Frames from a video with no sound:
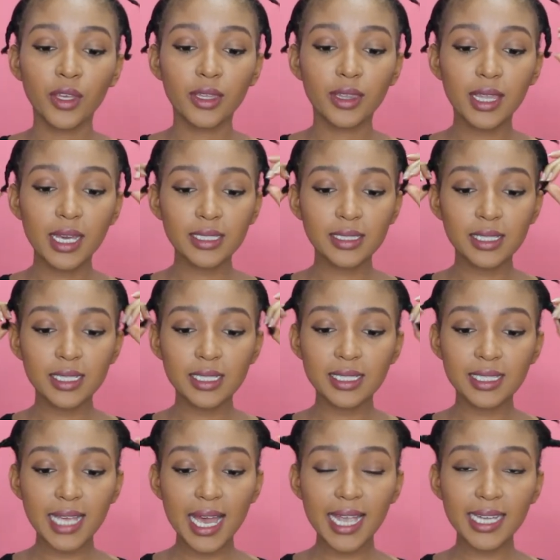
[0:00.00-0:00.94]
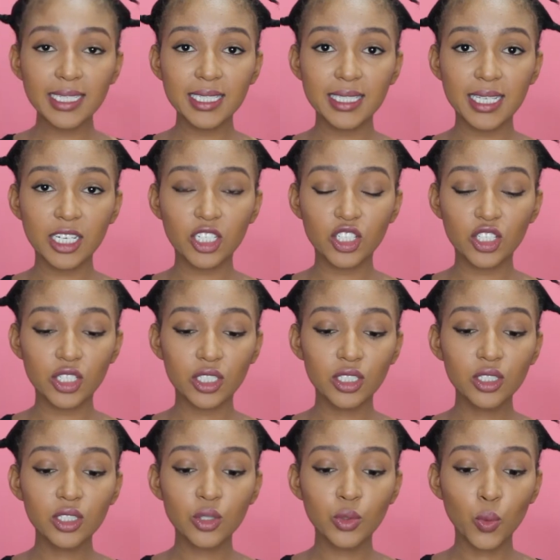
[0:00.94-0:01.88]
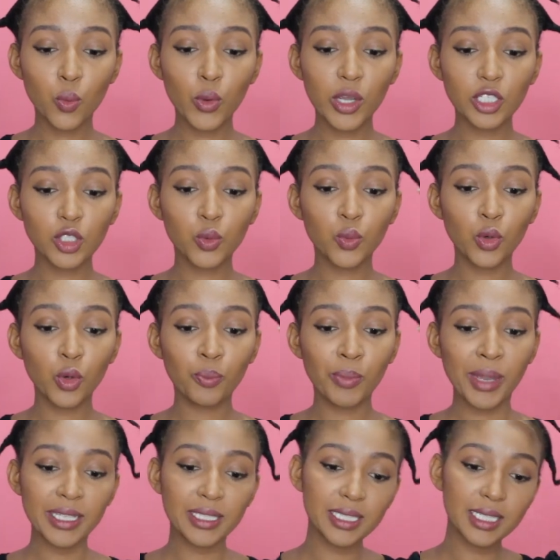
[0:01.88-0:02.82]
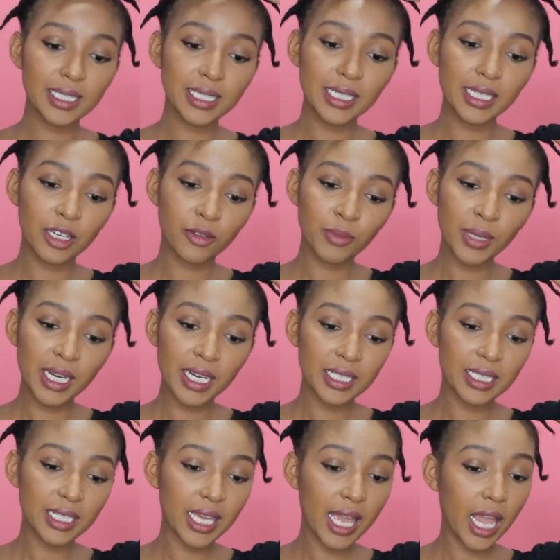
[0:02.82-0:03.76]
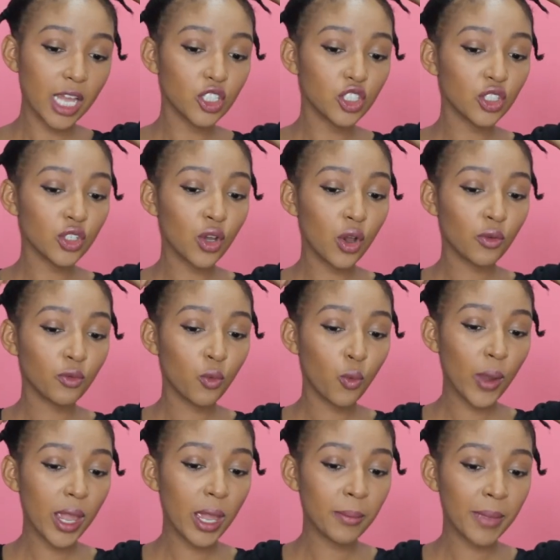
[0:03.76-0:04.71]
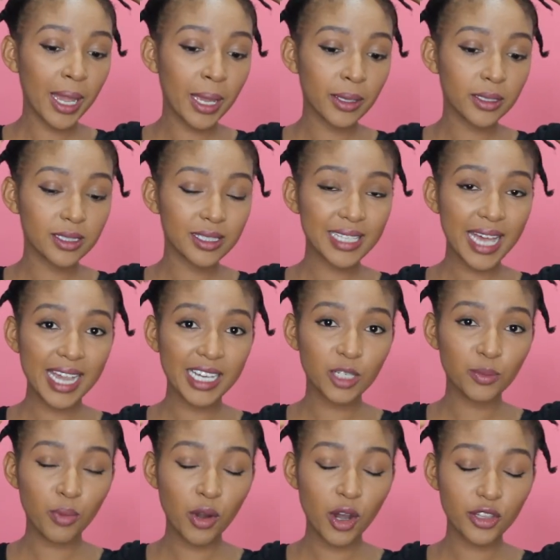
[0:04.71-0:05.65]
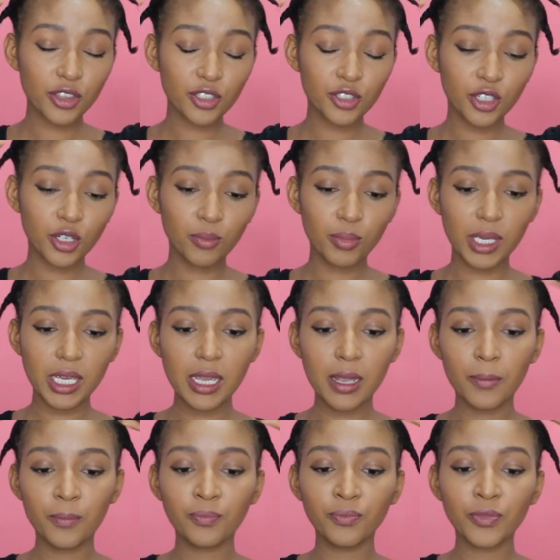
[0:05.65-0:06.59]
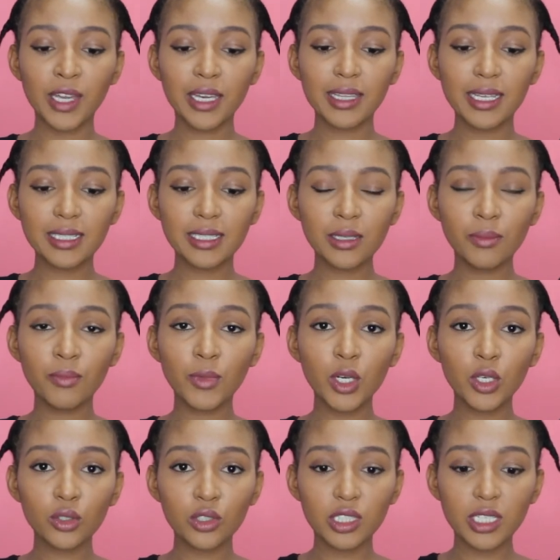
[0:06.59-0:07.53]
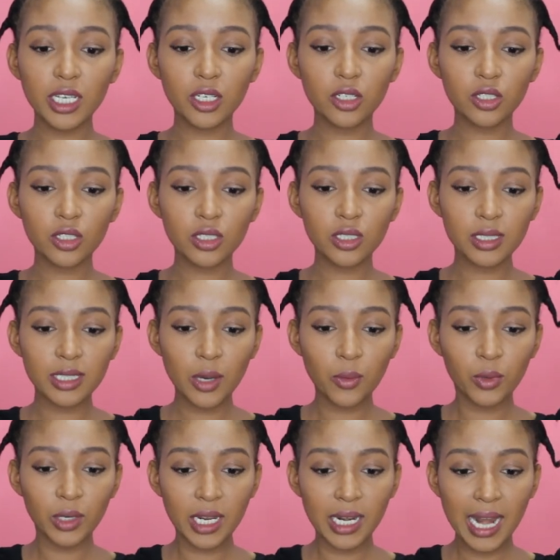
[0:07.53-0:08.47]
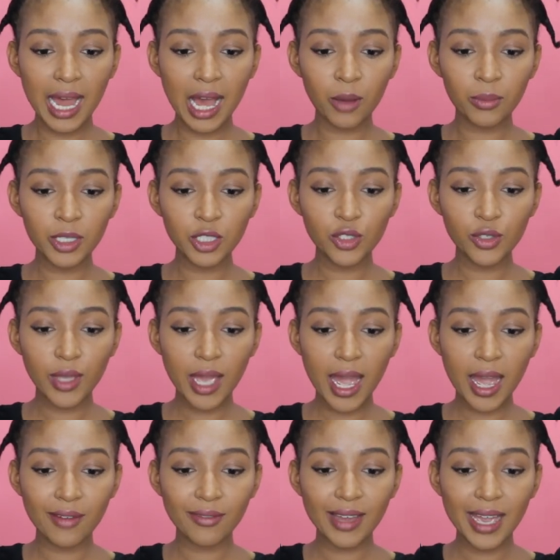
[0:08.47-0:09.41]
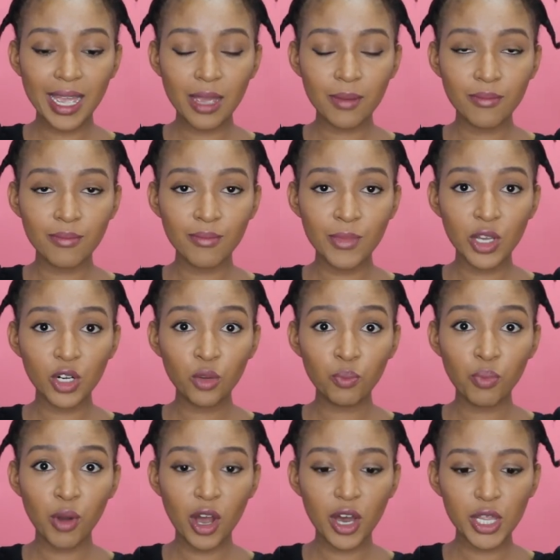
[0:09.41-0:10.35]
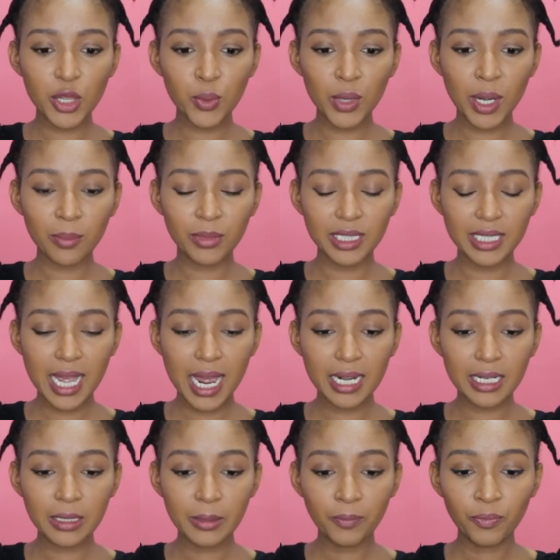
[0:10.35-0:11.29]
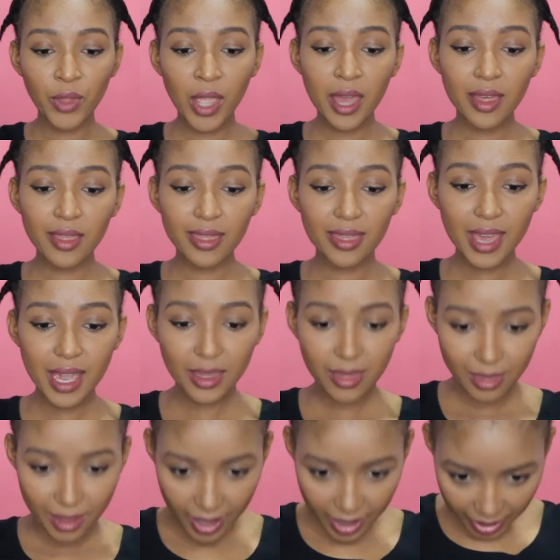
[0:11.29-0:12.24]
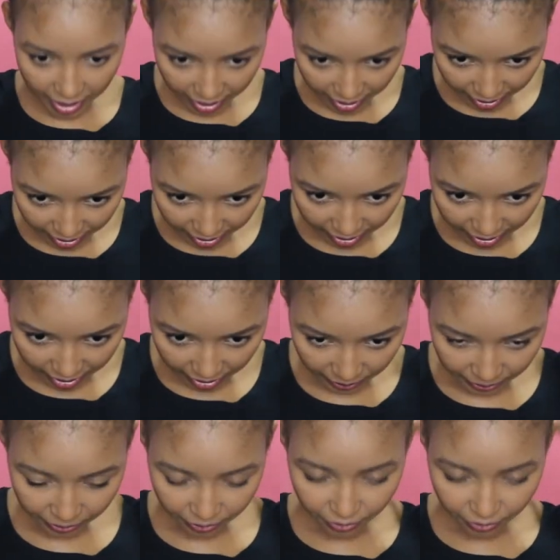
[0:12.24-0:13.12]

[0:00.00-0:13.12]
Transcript: There's the side sections, which will basically give me an indication of where my side path is going to be. There's the middle sections that will allow me to have a middle path when I'm done. Then there is